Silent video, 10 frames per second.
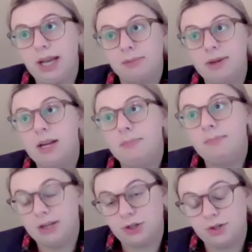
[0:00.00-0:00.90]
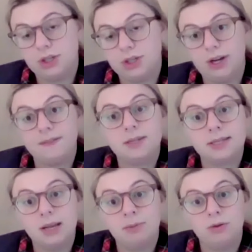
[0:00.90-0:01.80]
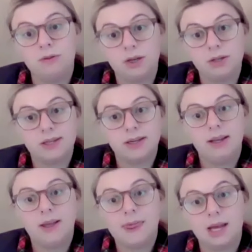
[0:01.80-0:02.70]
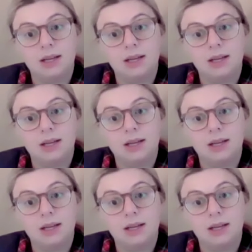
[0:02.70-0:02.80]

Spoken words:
and my master's degree at the same university, and